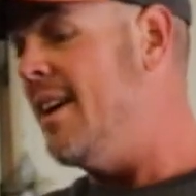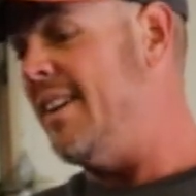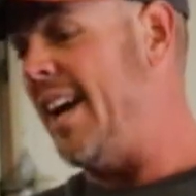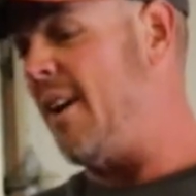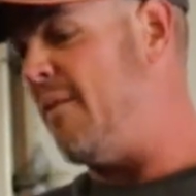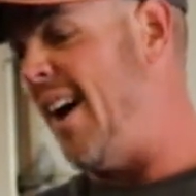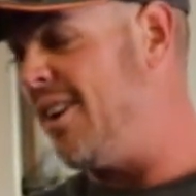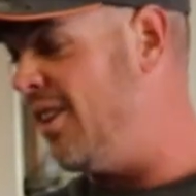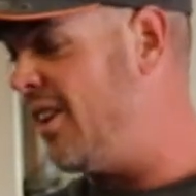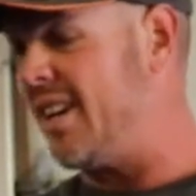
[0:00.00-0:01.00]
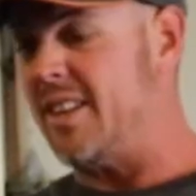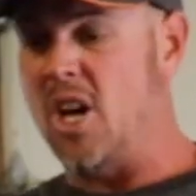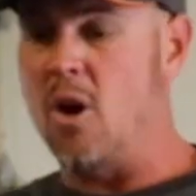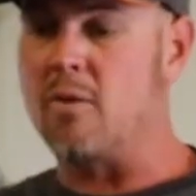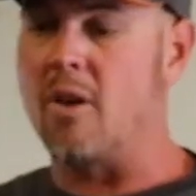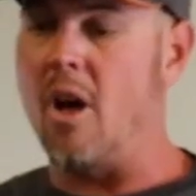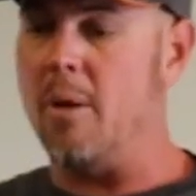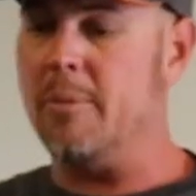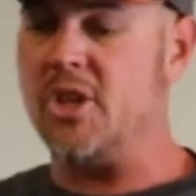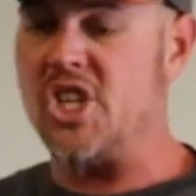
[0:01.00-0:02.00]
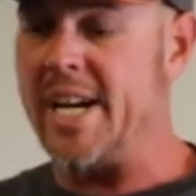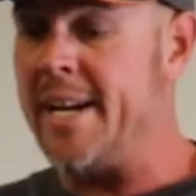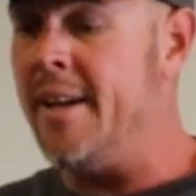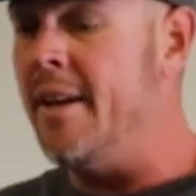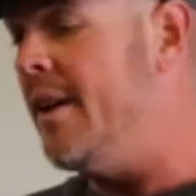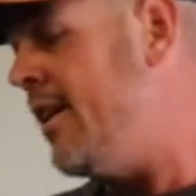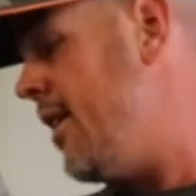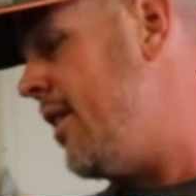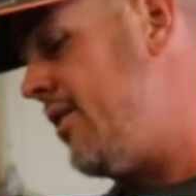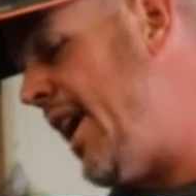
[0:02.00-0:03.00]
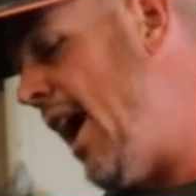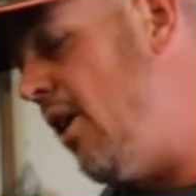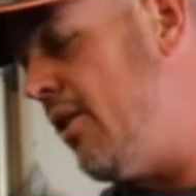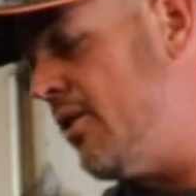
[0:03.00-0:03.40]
take a final look at the overall machine, see how the